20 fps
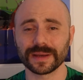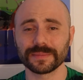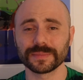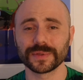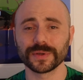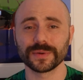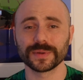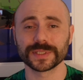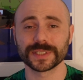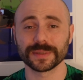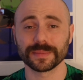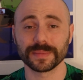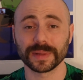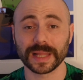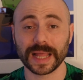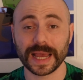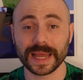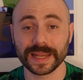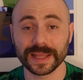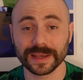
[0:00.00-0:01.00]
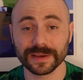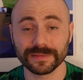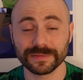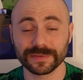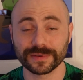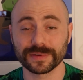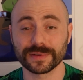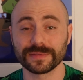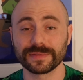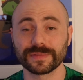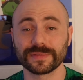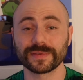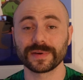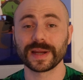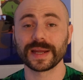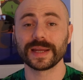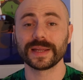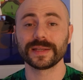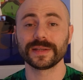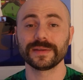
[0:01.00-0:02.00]
I'm doing some lighting for a
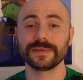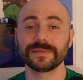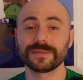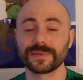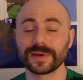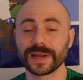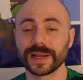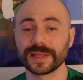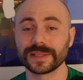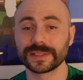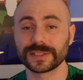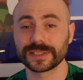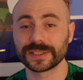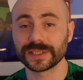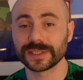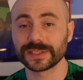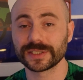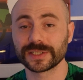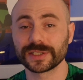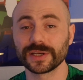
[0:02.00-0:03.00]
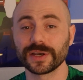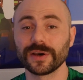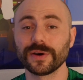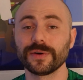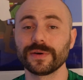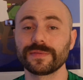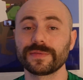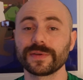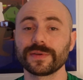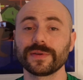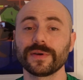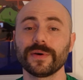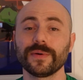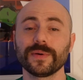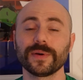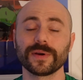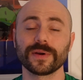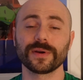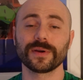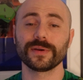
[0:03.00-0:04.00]
friend, Francisco. If you know
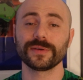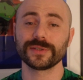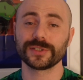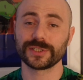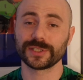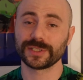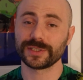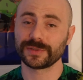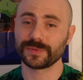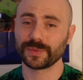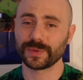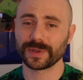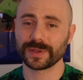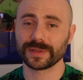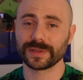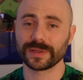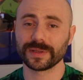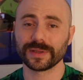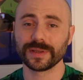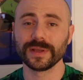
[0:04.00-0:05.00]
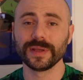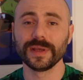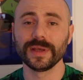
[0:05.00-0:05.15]
her, she's one of the